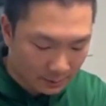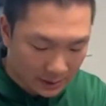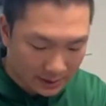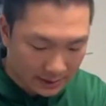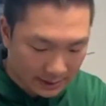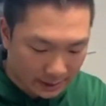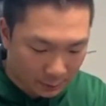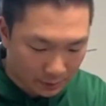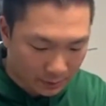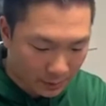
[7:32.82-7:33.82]
mixing in
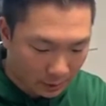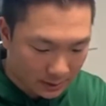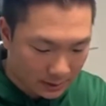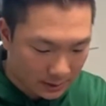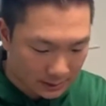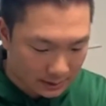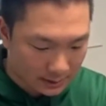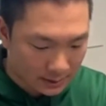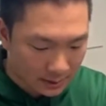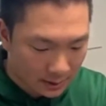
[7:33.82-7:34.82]
with the milk is because
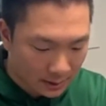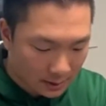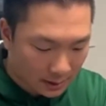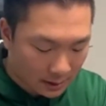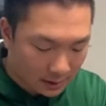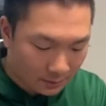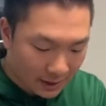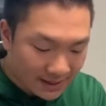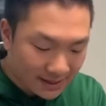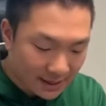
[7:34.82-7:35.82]
it's
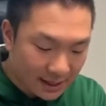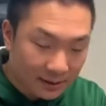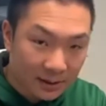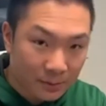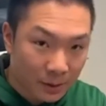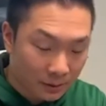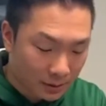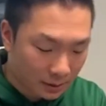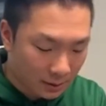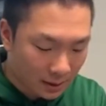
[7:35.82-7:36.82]
less thick than the milk.
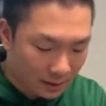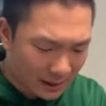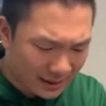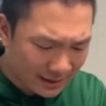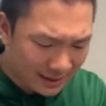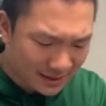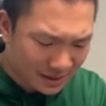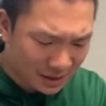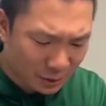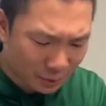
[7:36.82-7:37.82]
So I think this
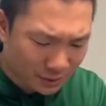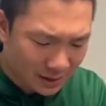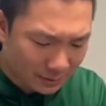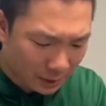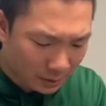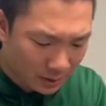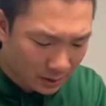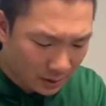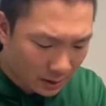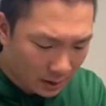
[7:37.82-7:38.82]
is 2% milk.
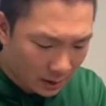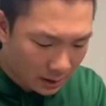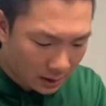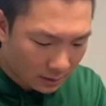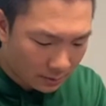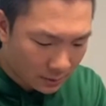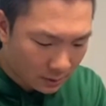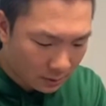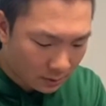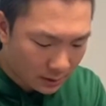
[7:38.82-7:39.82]

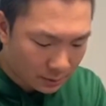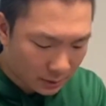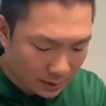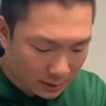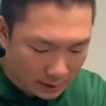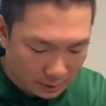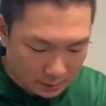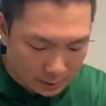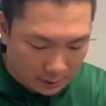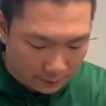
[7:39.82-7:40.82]
So it's pretty thick. There's
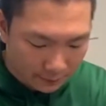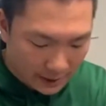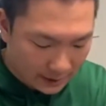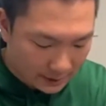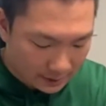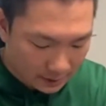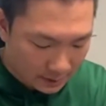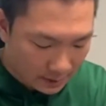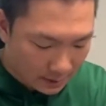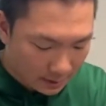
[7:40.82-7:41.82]
a lot of fatty
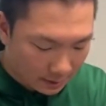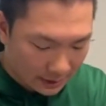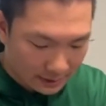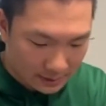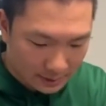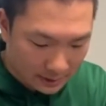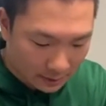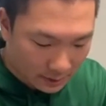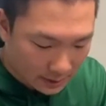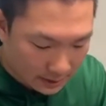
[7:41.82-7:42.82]
things in
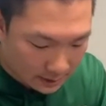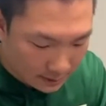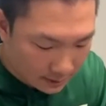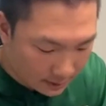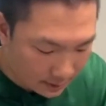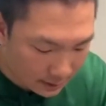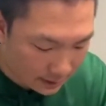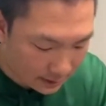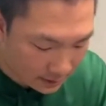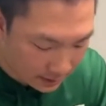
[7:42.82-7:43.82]
there, and it
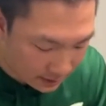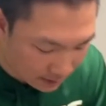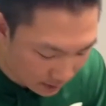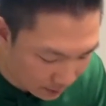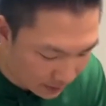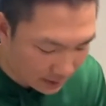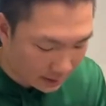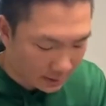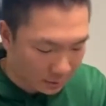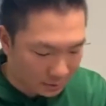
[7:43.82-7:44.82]
doesn't instantly mix
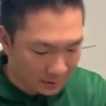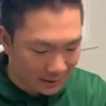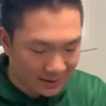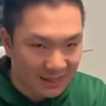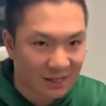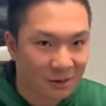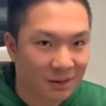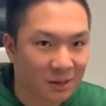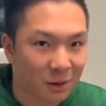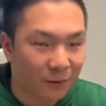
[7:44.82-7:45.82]
in, so it kind of stays on the
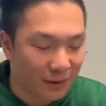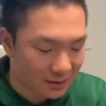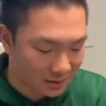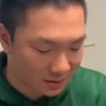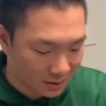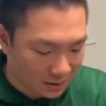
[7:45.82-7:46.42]
surface.